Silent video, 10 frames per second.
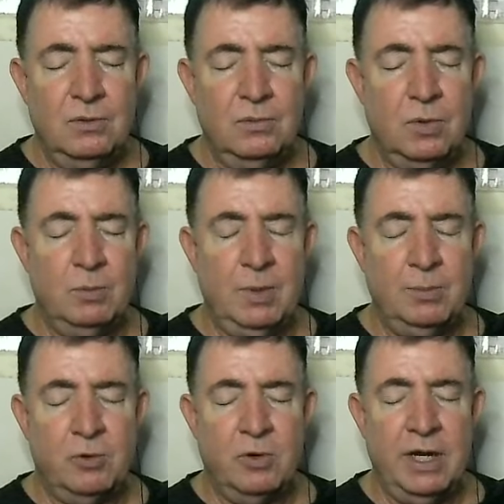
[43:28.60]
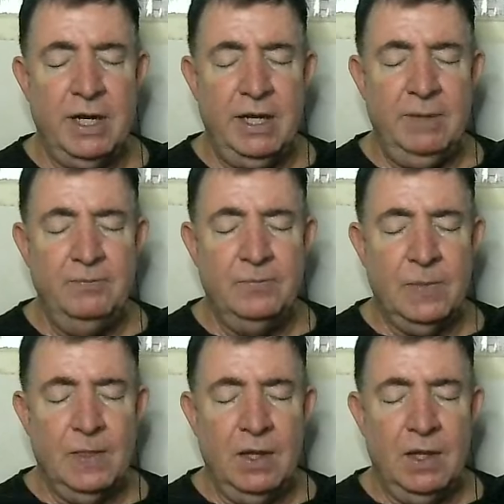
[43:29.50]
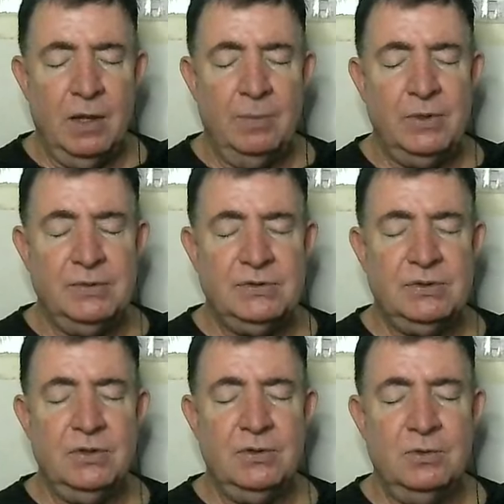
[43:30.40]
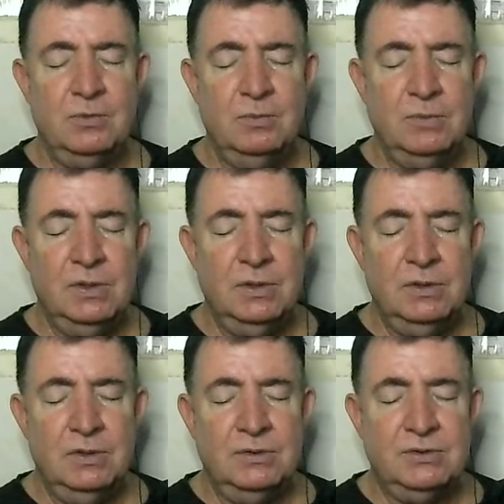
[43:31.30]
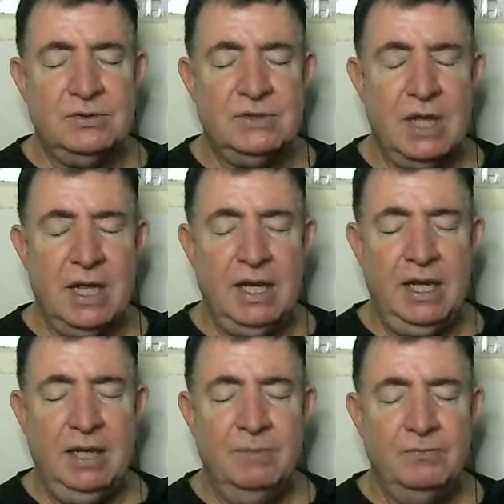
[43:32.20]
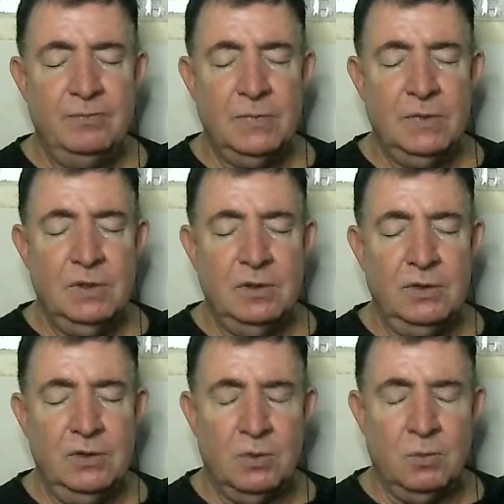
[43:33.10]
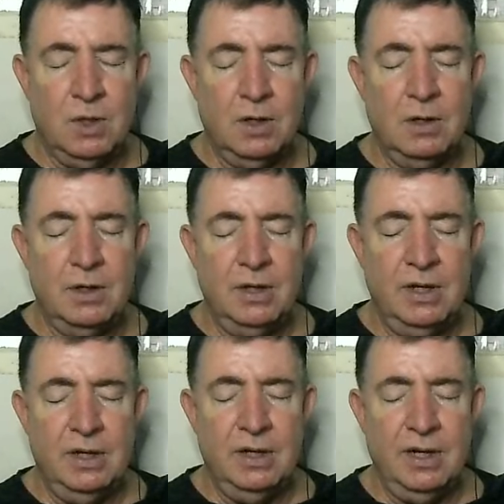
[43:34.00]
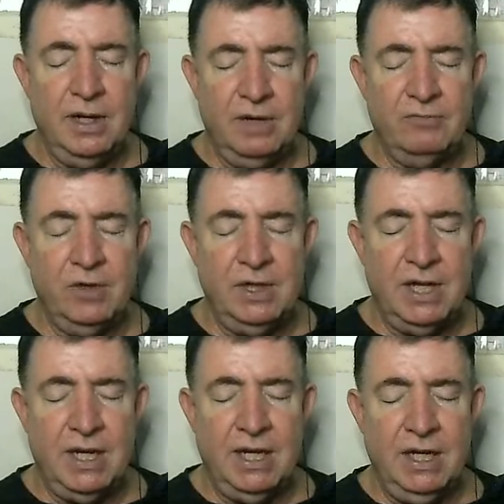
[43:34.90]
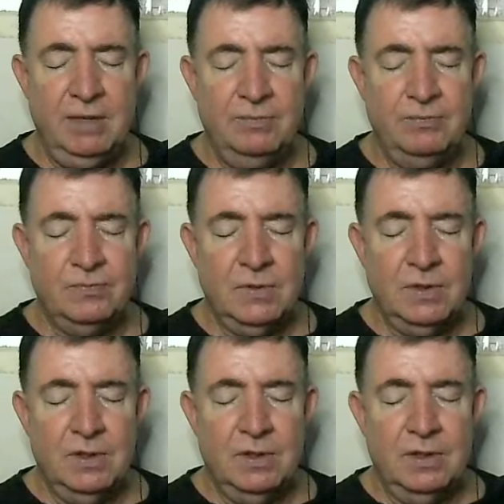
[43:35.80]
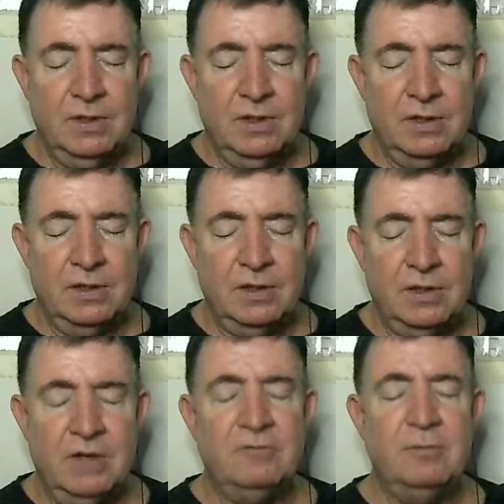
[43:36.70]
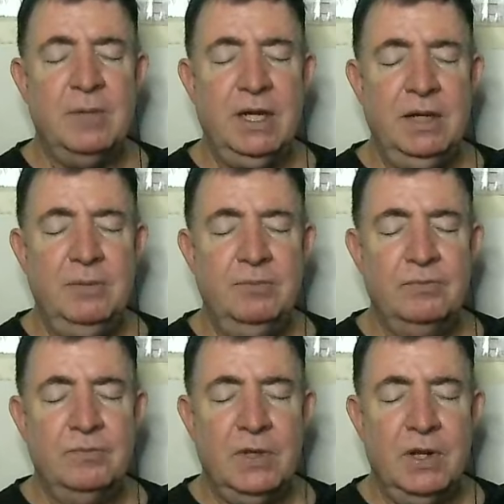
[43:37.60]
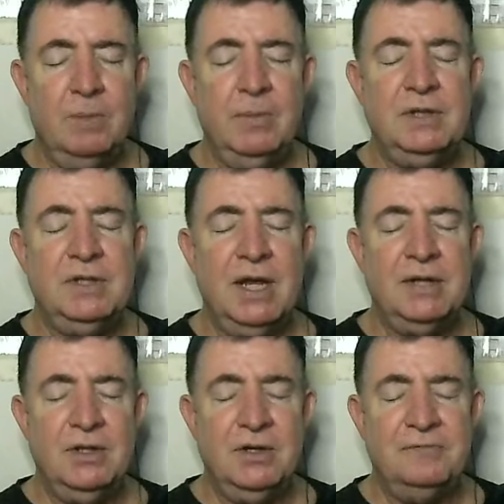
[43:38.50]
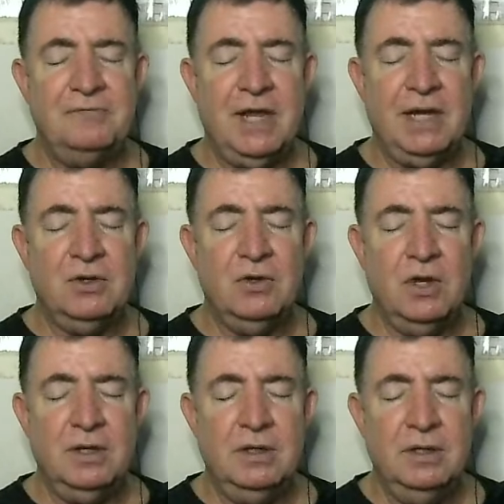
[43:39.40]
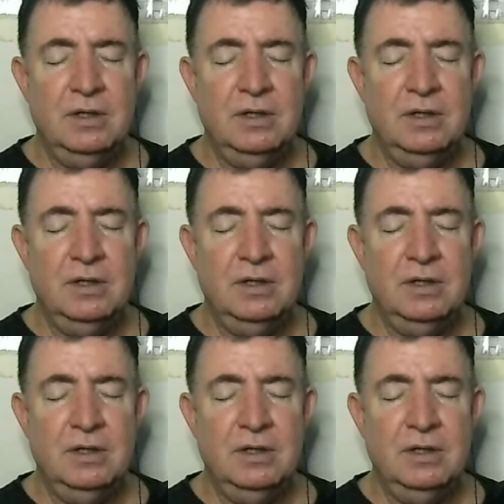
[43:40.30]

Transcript: when we pray. Help us to study your word every day. Give me, help me to identify good